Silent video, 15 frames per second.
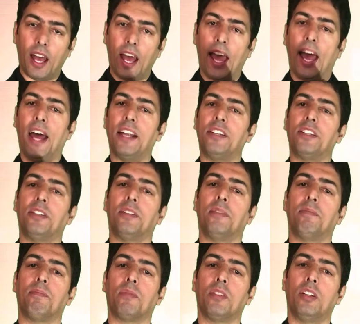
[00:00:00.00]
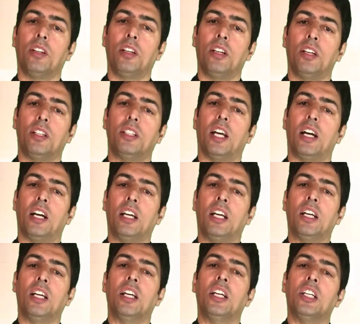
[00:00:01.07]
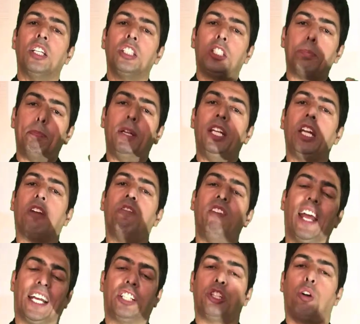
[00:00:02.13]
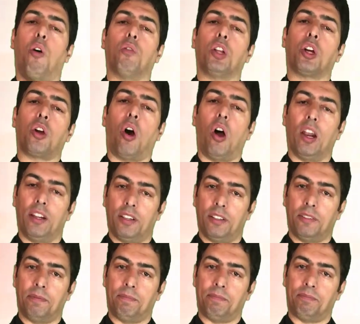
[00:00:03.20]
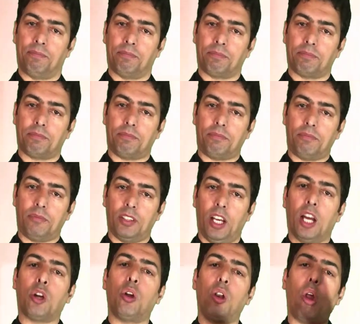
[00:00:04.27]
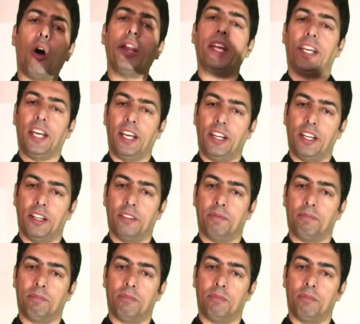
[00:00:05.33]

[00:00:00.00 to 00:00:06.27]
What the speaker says: and the splenic flexure of the colon, a colonic area.